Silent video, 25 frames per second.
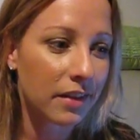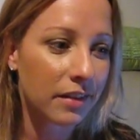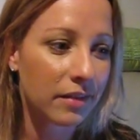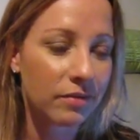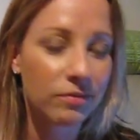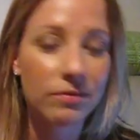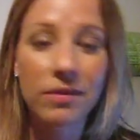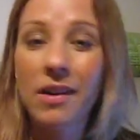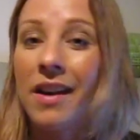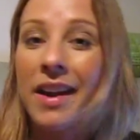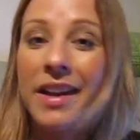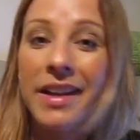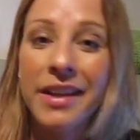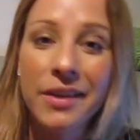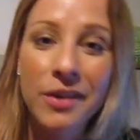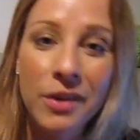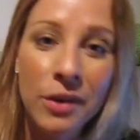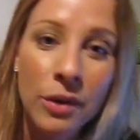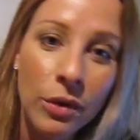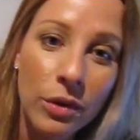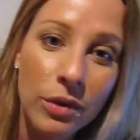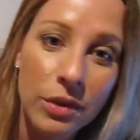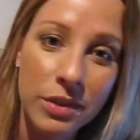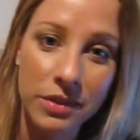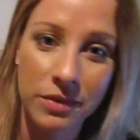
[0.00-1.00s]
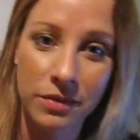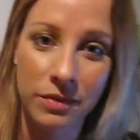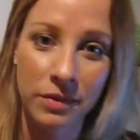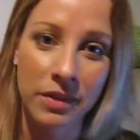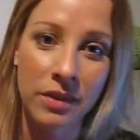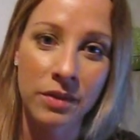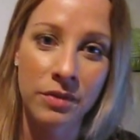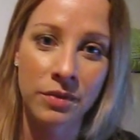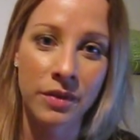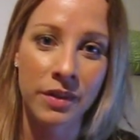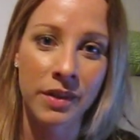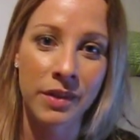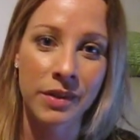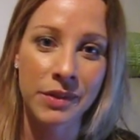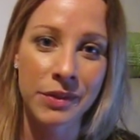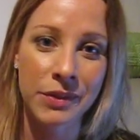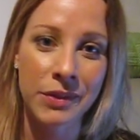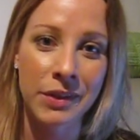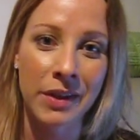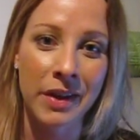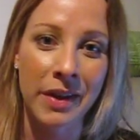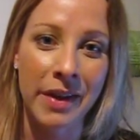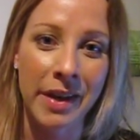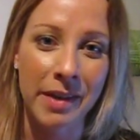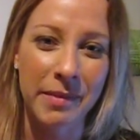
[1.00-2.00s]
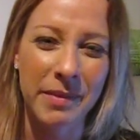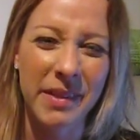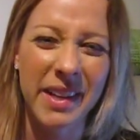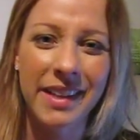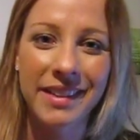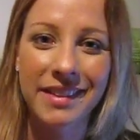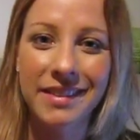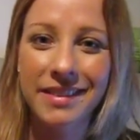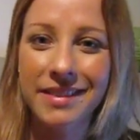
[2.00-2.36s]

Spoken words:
riding a horse for the first time, like